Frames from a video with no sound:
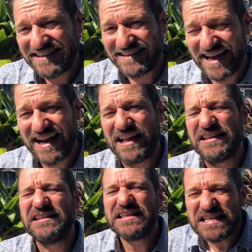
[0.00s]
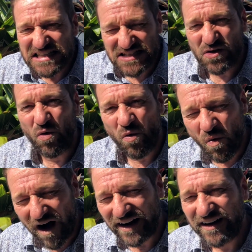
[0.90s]
get at least
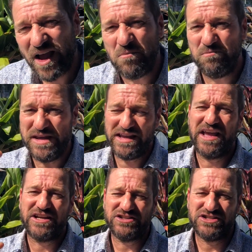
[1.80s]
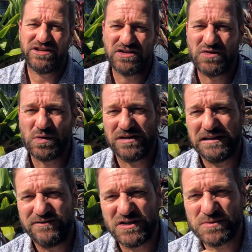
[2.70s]
one big air conditioner installed in the
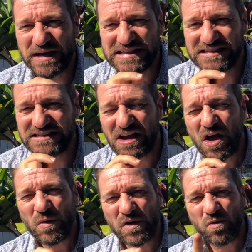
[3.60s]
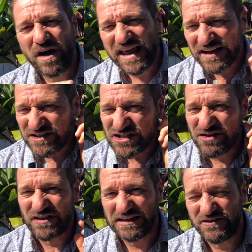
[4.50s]
living space. With one air conditioner
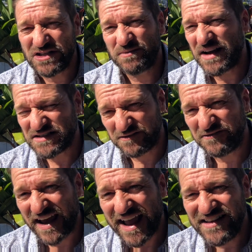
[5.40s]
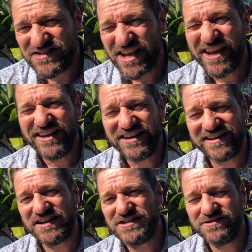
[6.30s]
in the living space and fans, you can
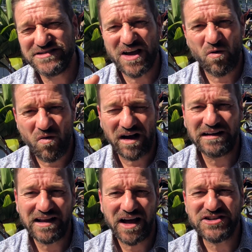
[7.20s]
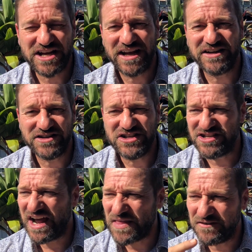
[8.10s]
actually use that one large air
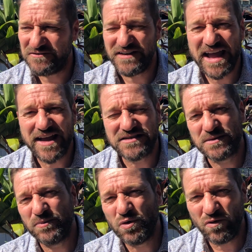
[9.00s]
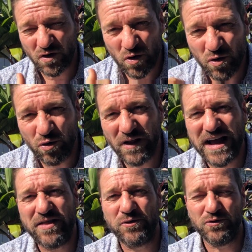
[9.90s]
conditioner and the fans to pull the cool
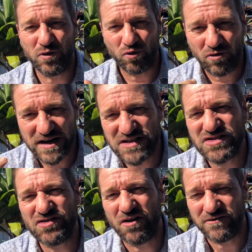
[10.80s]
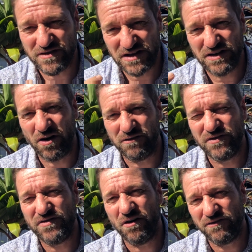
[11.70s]
air through the rest of
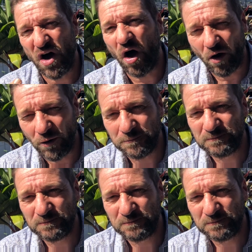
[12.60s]
the home.